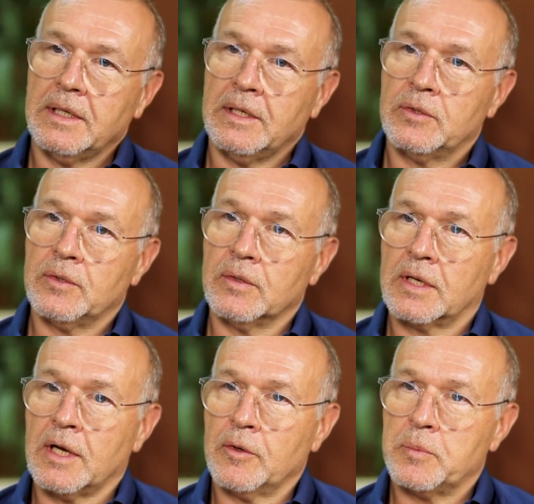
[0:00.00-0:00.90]
into the
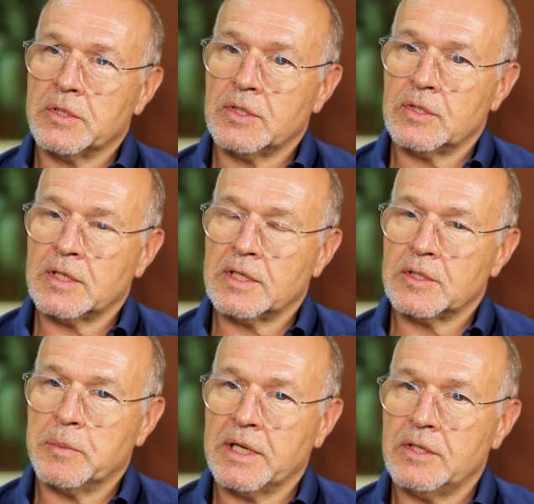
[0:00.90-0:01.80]
current position
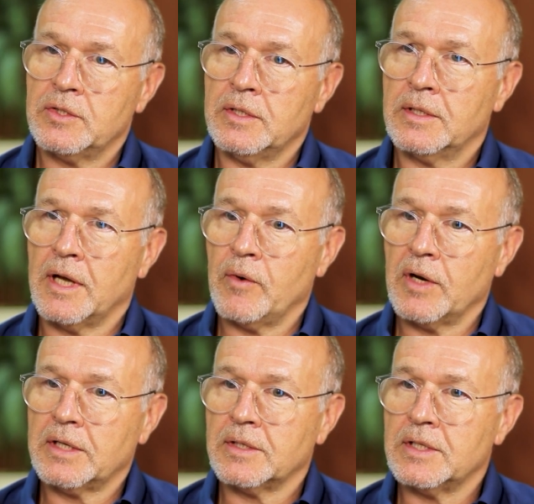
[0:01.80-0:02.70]
as managing
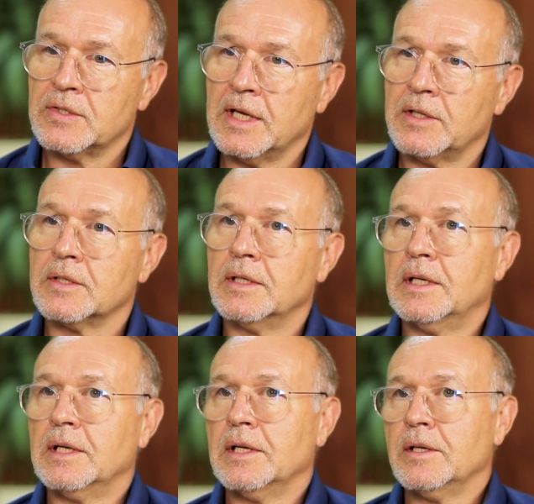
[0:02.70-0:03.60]
director is that,
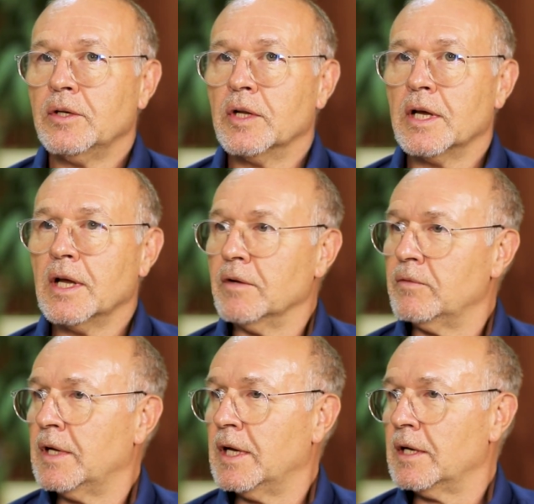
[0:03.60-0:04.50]

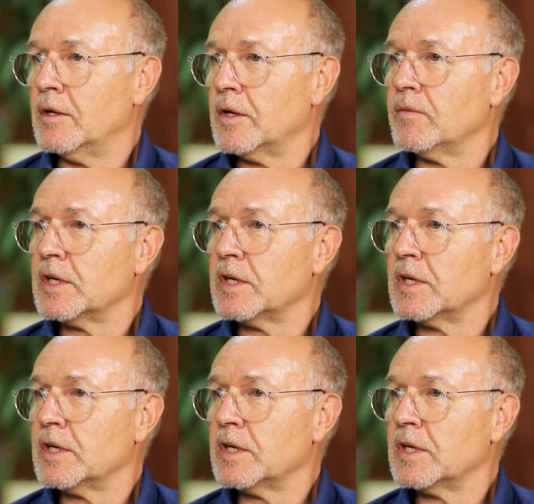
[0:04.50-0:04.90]
I've had a lot of